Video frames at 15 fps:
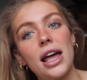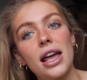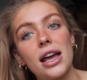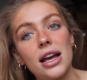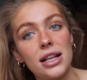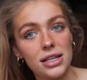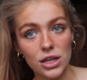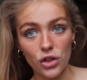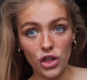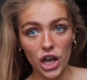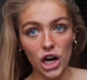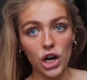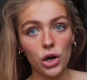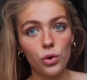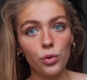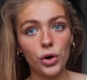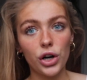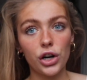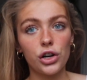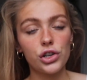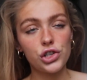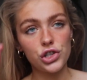and there
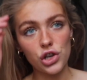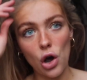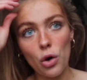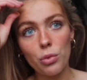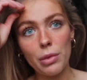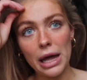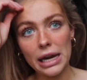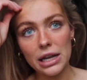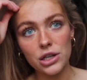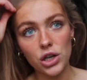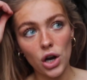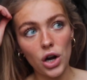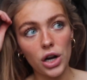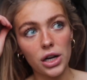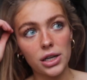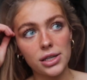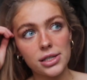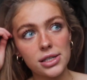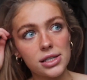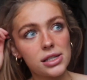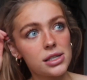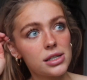were so many
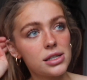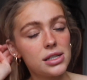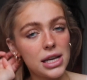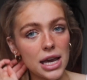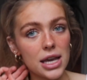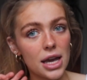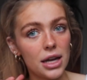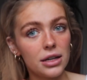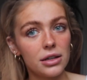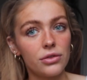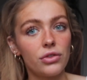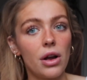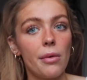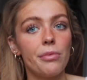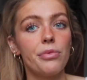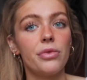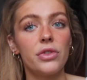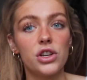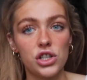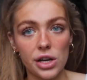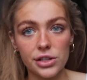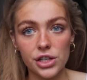dogs taken from
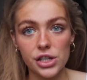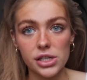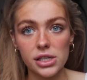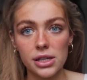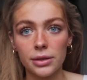the shelters.